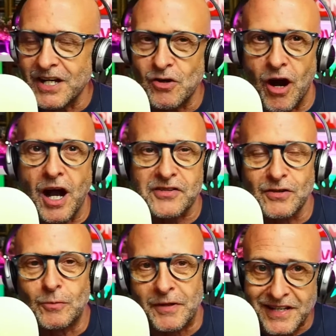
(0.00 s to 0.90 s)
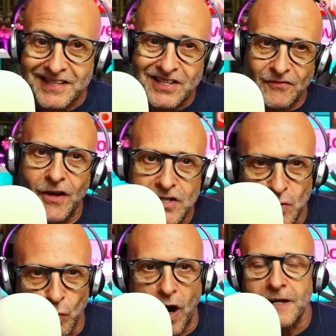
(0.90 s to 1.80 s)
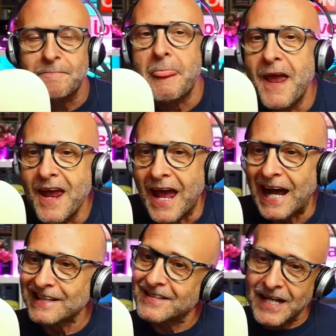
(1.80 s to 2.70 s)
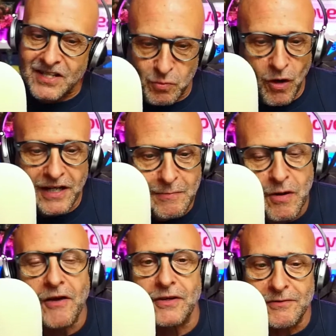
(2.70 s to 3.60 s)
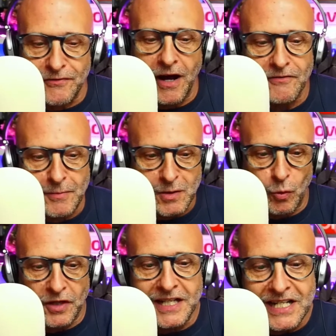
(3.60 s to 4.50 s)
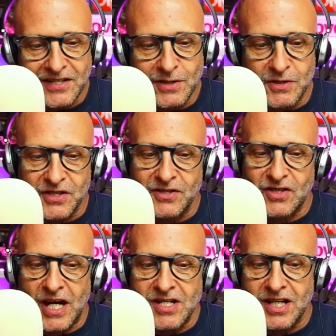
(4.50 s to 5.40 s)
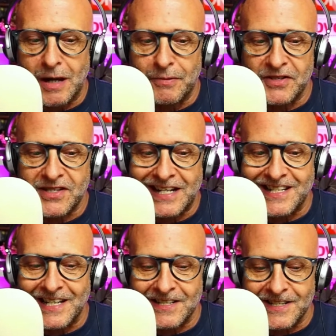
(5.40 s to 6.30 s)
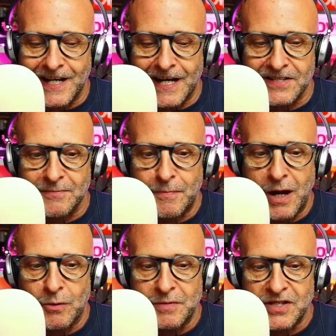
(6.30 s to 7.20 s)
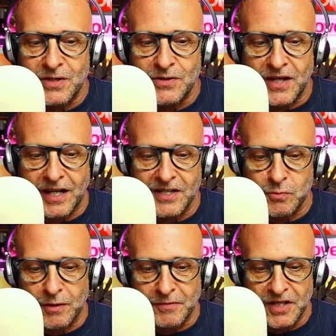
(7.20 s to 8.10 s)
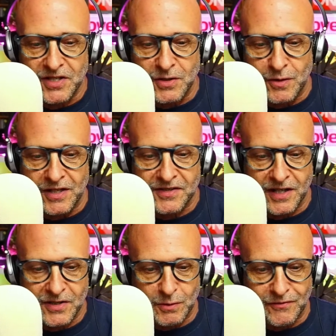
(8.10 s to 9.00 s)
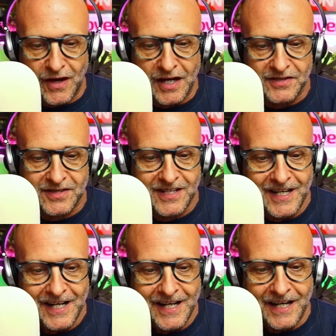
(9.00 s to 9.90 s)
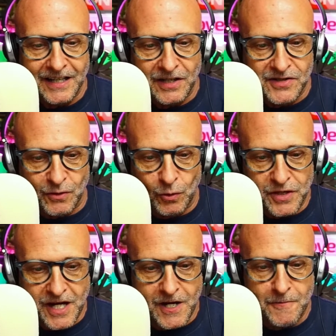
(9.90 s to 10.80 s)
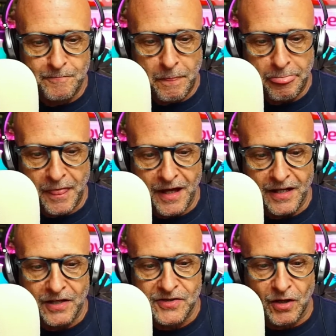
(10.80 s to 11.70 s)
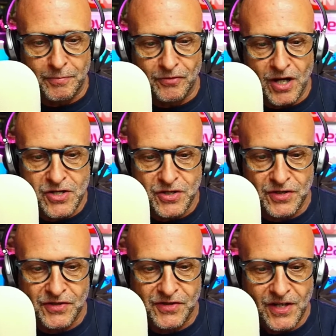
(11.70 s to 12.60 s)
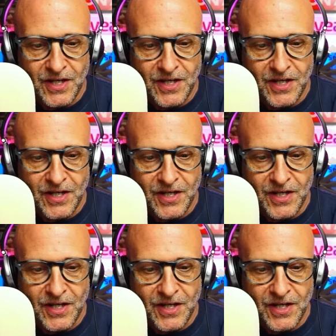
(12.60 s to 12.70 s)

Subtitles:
arsenal, but this is version 1, and it's working perfectly fine for me. What I need to do is to change a couple of settings. So, bear with me 2 seconds. What I'm going to do is go to Advanced, go to Audio, go to Operations.